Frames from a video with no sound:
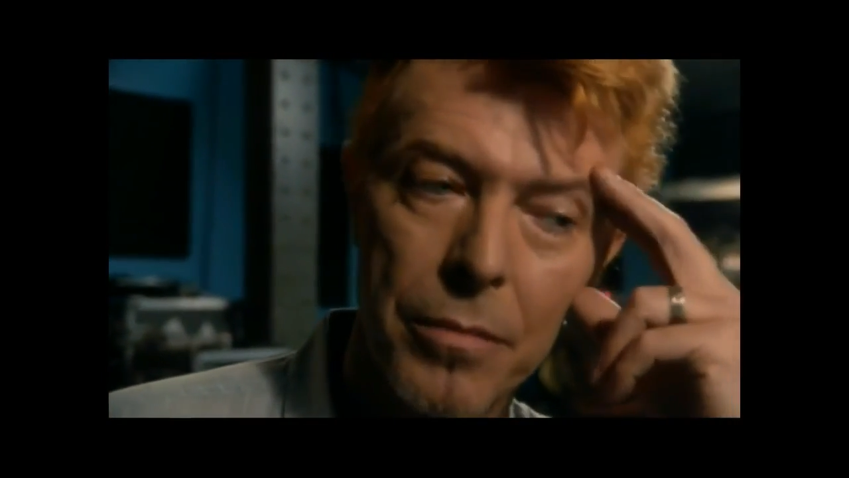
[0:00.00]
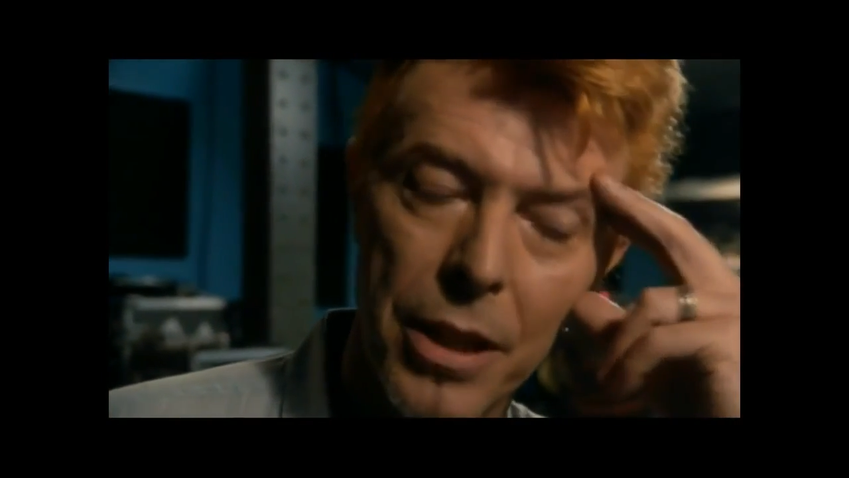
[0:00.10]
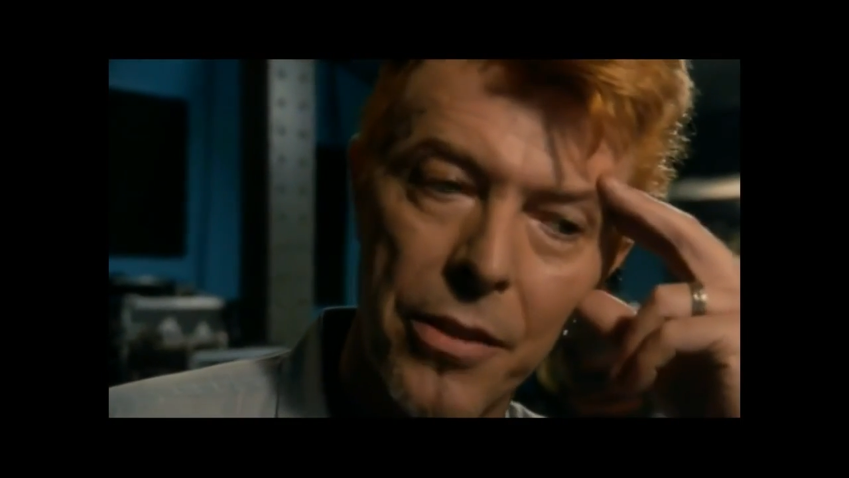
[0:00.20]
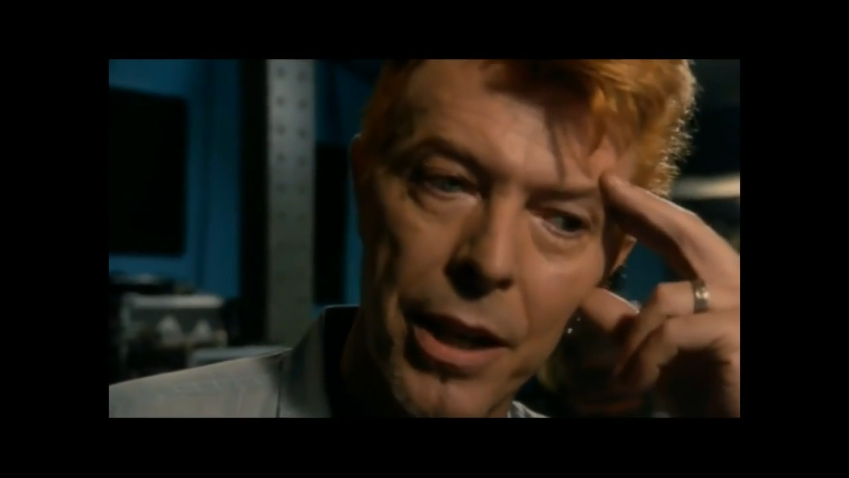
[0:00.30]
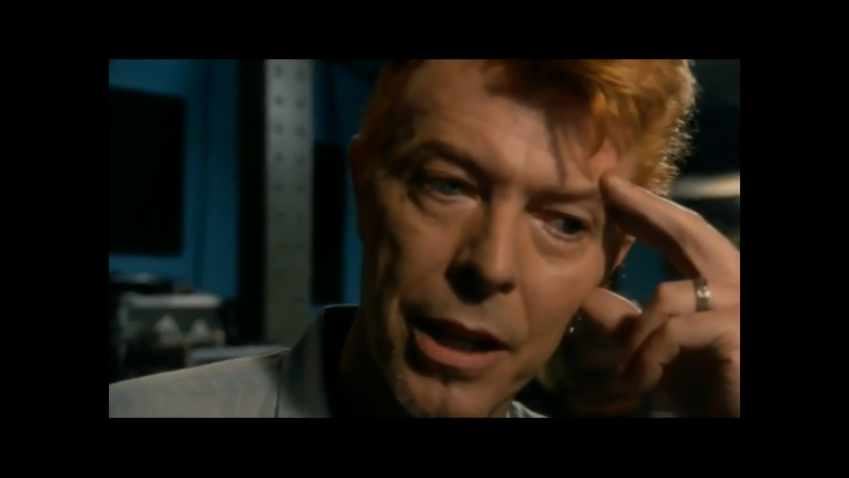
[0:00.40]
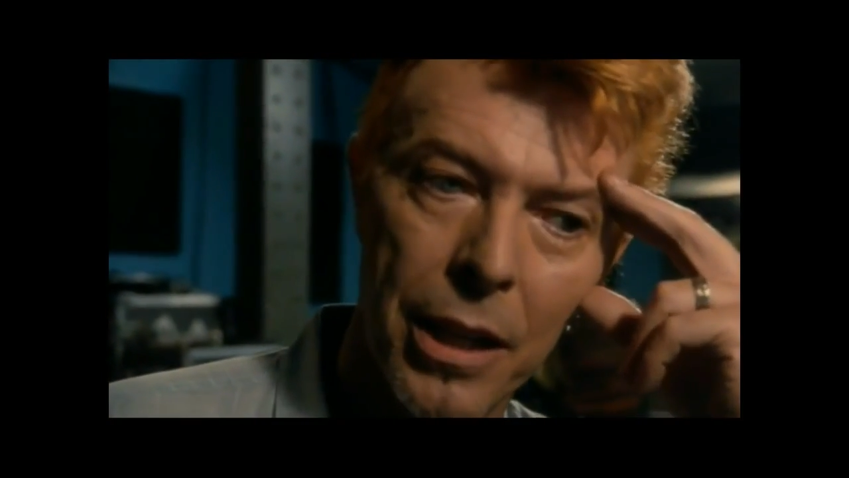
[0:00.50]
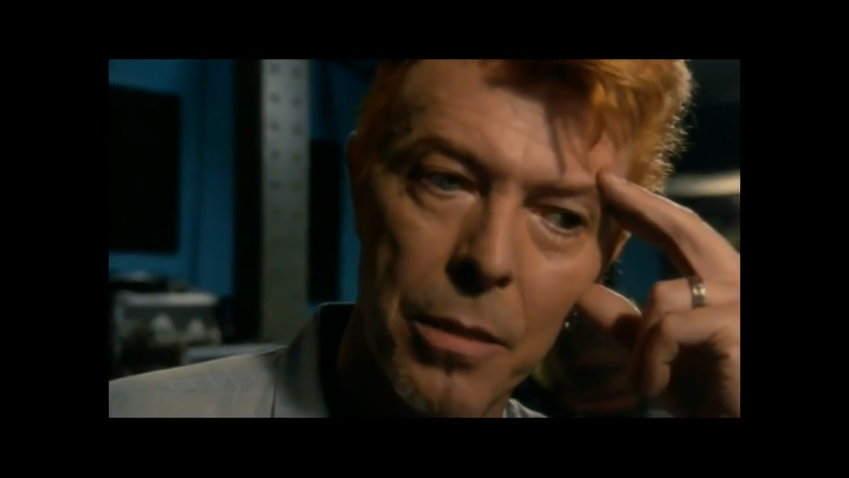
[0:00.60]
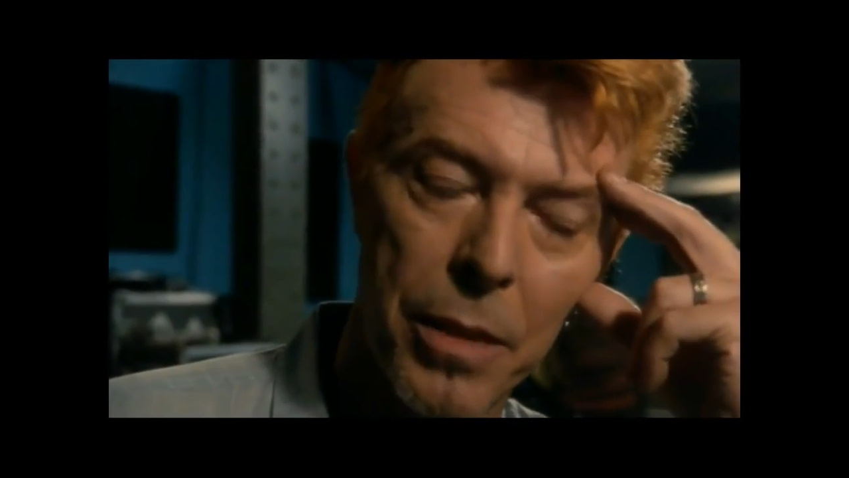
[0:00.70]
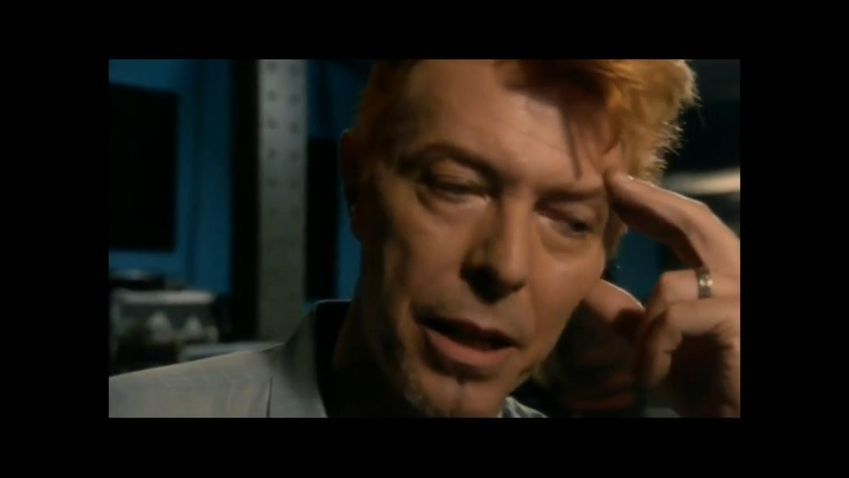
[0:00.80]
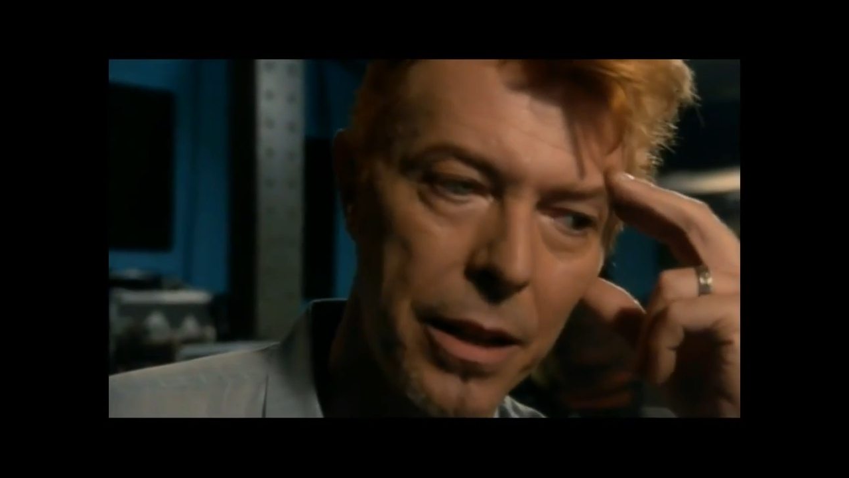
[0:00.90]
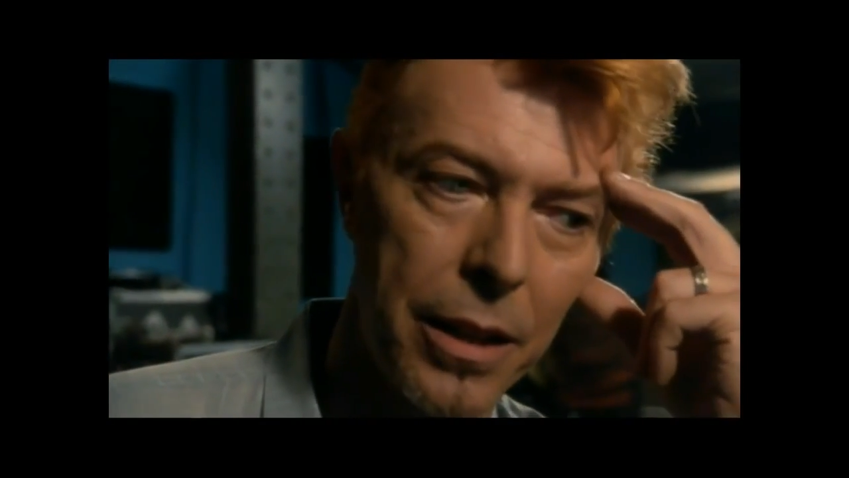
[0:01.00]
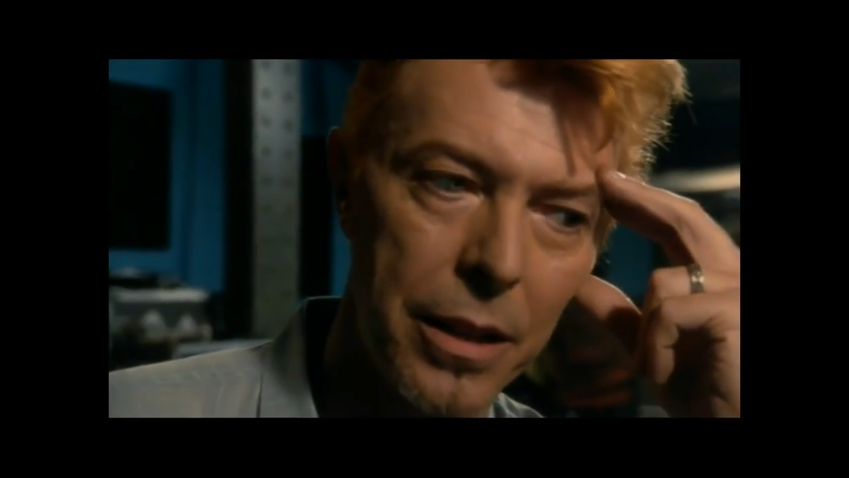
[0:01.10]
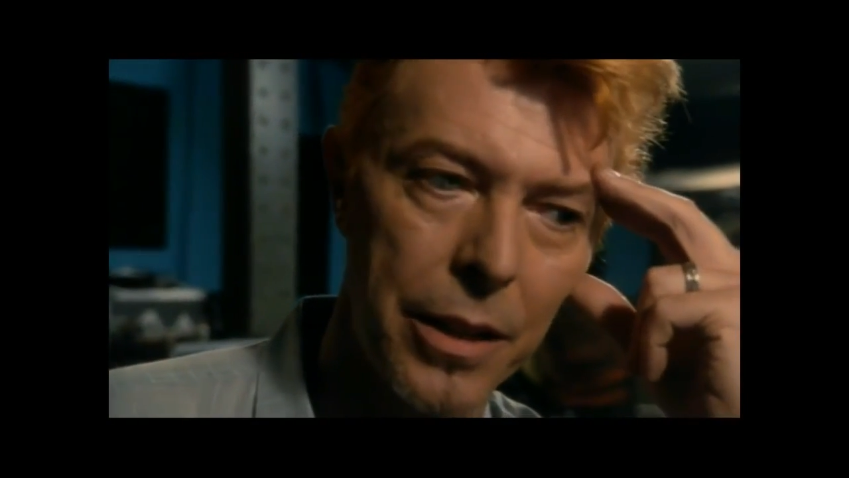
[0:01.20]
be thinking about